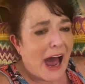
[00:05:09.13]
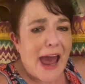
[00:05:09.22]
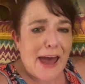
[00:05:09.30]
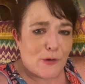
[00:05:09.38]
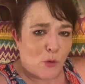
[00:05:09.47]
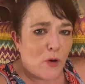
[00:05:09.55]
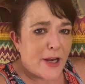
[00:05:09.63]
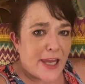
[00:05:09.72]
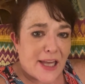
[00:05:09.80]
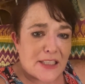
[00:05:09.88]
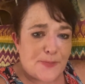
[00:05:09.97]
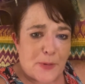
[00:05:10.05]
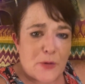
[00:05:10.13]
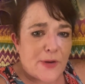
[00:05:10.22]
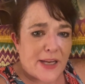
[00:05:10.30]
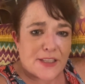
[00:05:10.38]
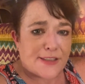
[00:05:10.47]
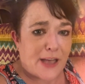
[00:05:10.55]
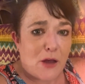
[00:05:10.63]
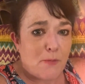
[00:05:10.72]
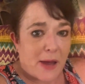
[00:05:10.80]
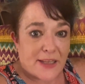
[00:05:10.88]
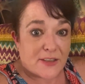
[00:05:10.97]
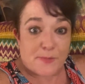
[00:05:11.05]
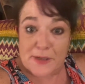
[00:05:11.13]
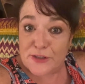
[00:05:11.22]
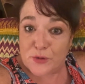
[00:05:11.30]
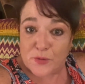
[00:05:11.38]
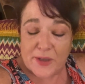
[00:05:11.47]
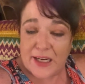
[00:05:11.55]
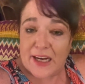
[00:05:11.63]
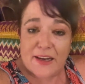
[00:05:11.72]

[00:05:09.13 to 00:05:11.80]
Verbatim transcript: I had already experienced so much misery